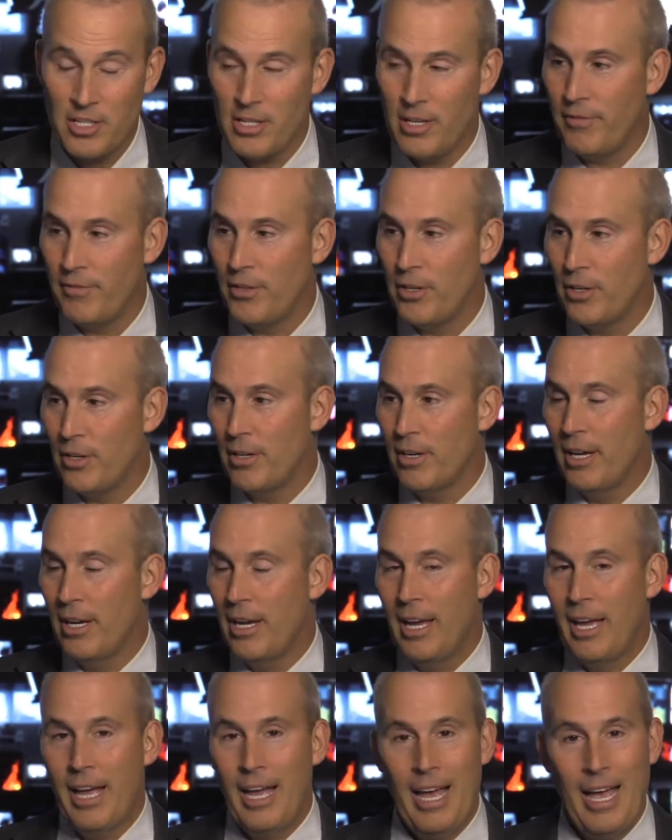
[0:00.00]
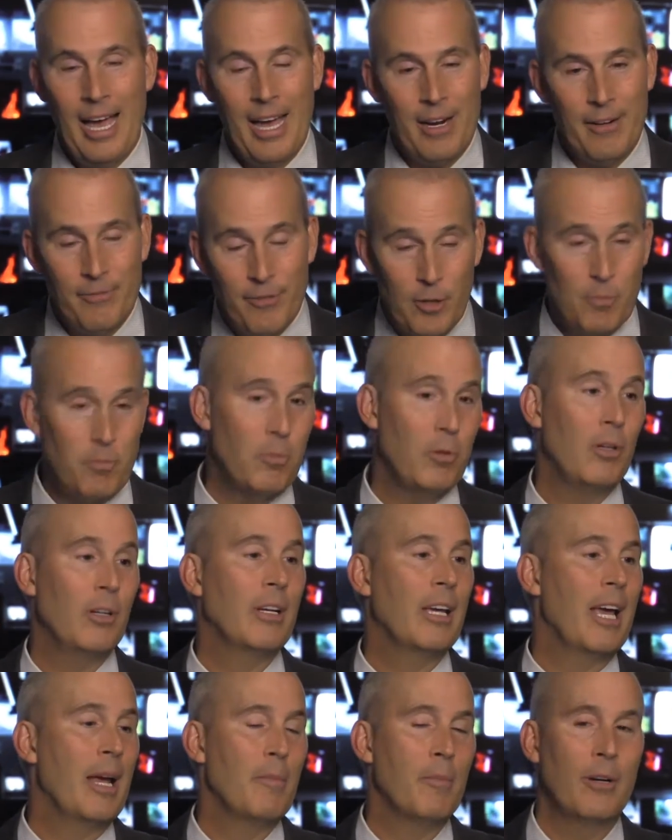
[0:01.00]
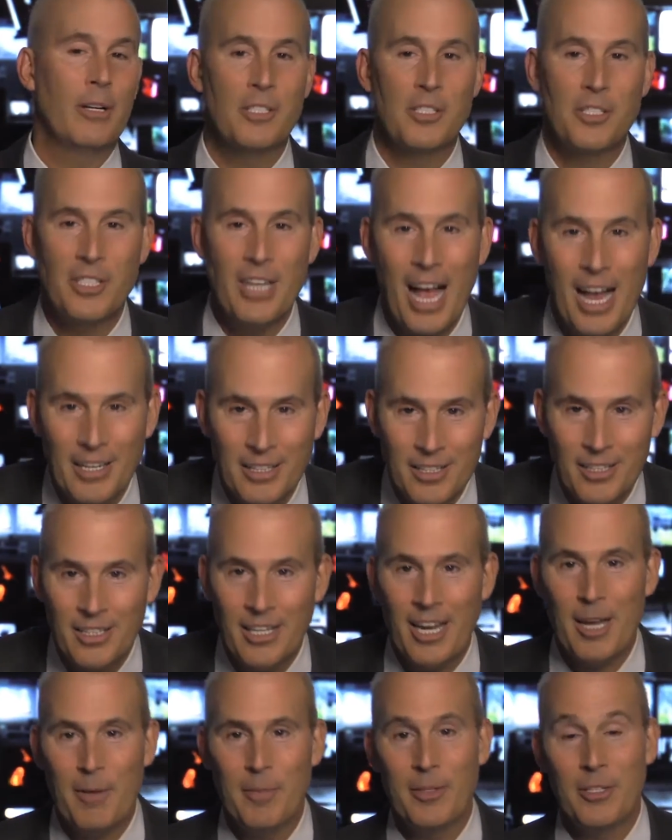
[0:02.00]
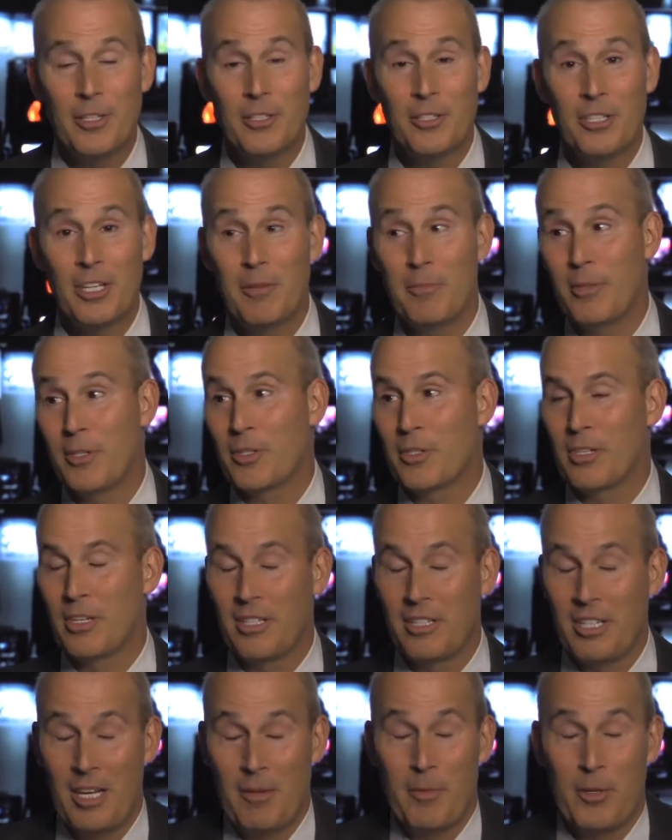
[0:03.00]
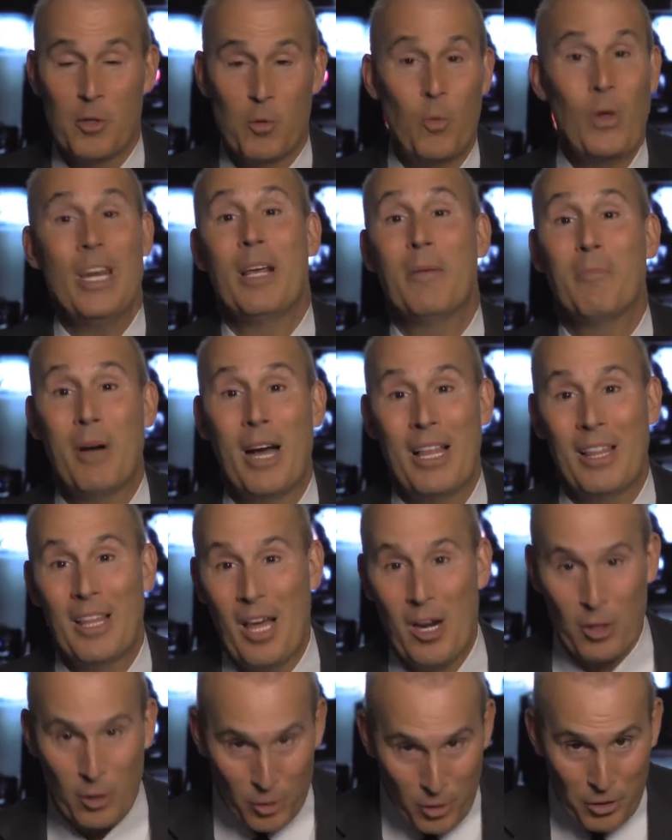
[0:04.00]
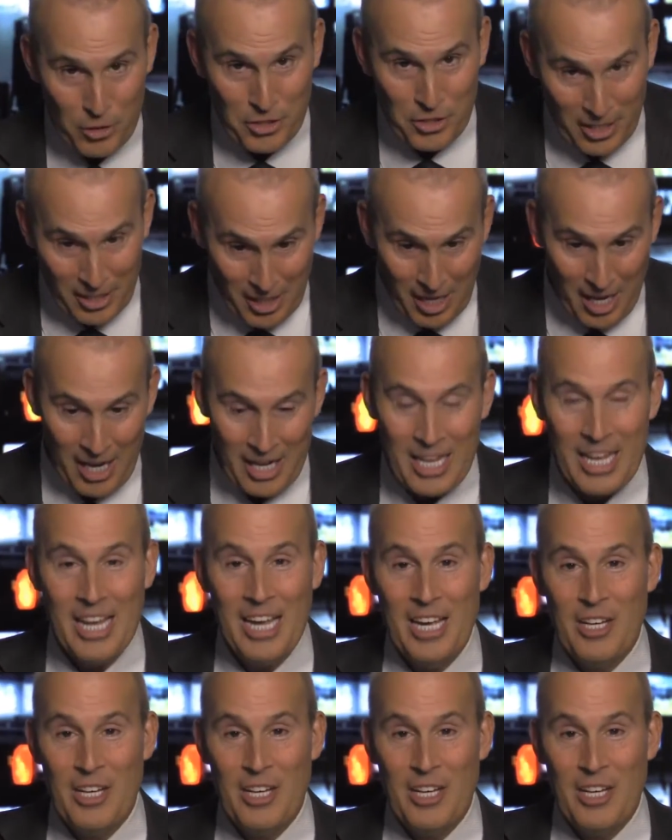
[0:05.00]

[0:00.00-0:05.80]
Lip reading: If you're at a football game or a soccer game and your team is winning by a lot or losing a lot,